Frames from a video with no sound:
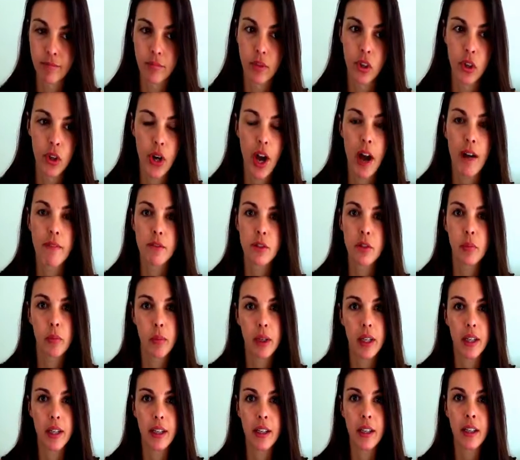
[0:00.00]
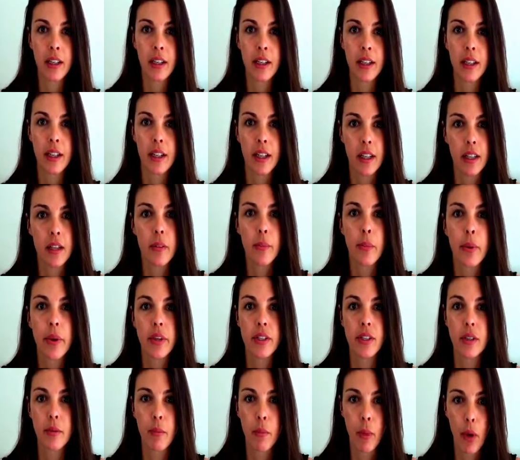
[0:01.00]
You have to be in the
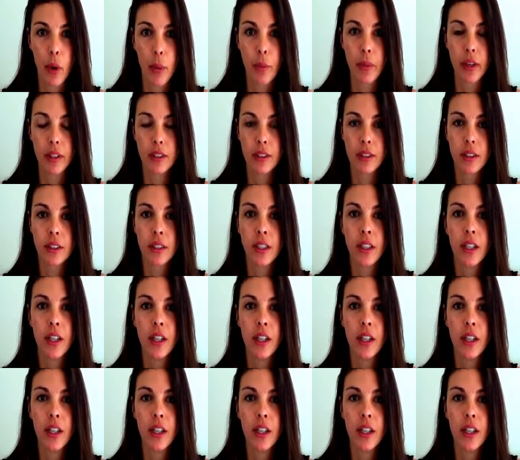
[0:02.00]
present moment.